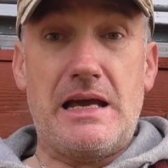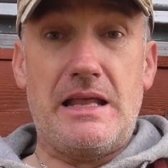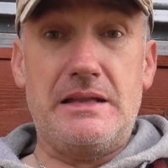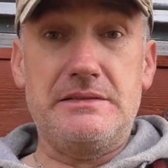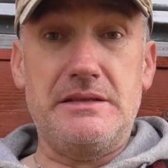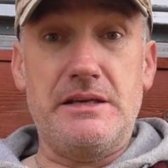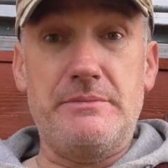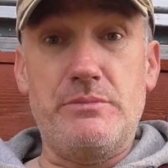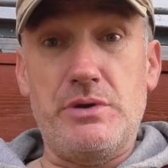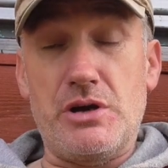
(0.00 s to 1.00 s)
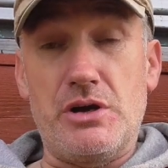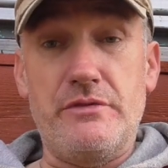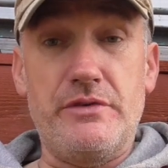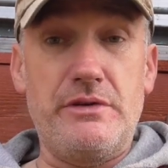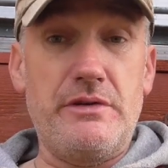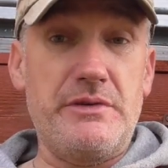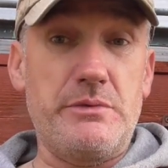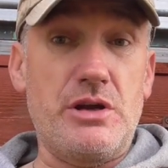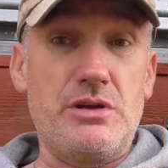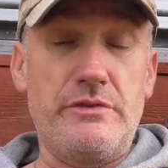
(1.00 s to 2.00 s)
and um, we've got another I think
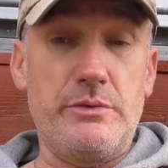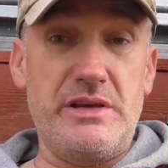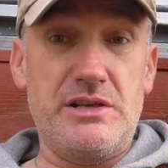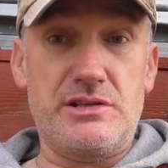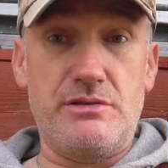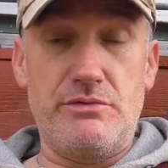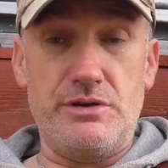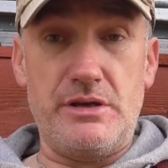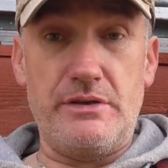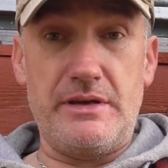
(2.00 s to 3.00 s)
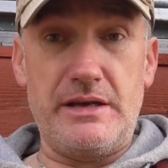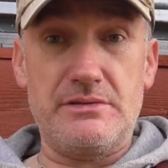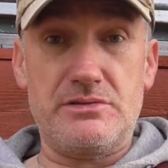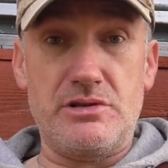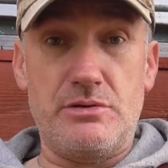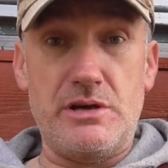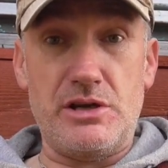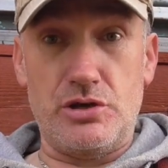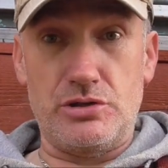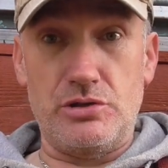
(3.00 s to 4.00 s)
we've got another week to run on that so uh,
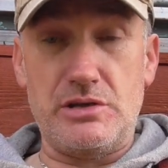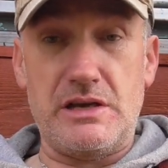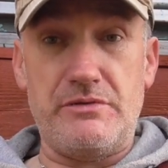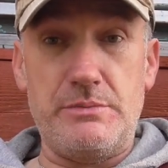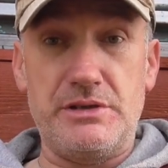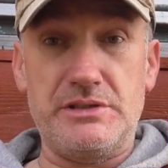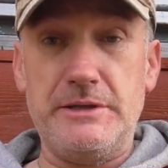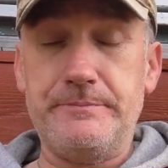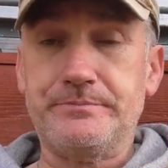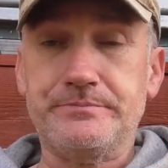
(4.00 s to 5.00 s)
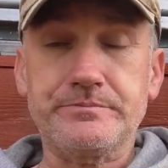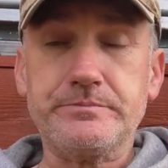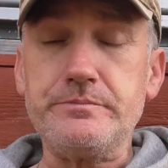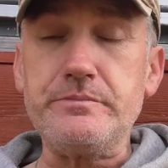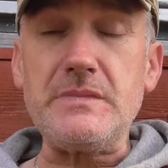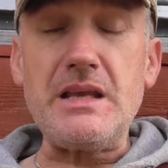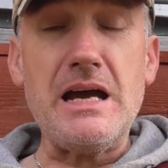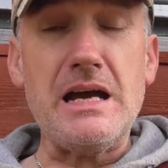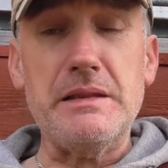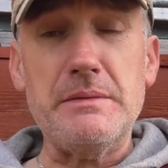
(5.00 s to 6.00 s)
good luck everybody
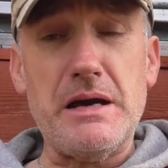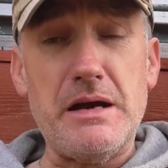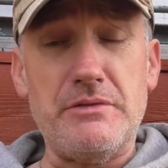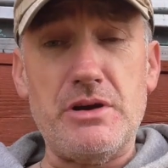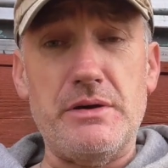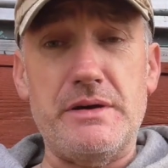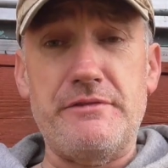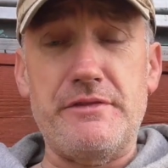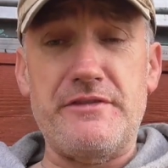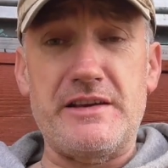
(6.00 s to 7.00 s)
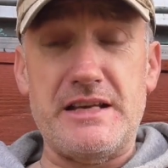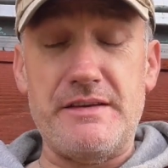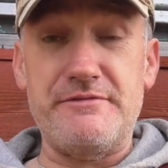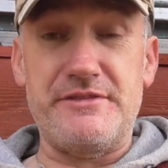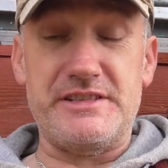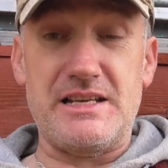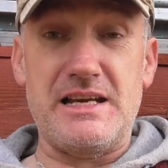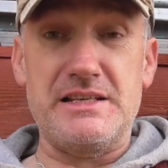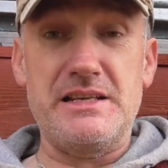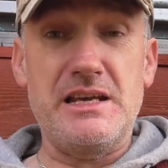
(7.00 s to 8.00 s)
i have got to
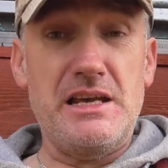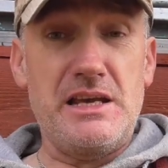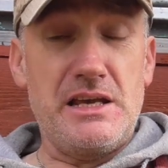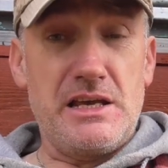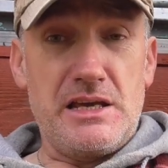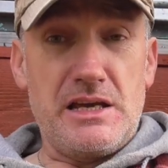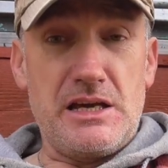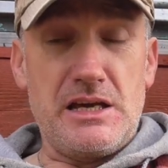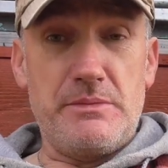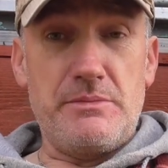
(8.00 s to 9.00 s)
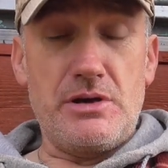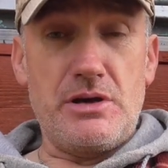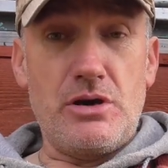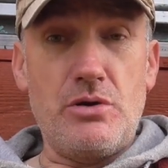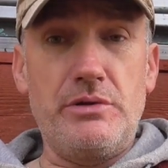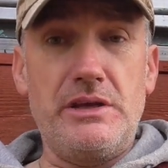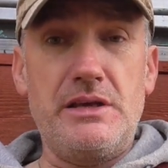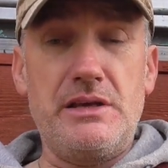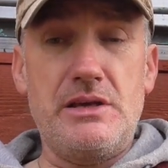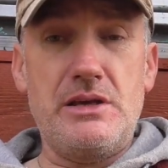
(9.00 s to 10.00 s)
emphasize um, only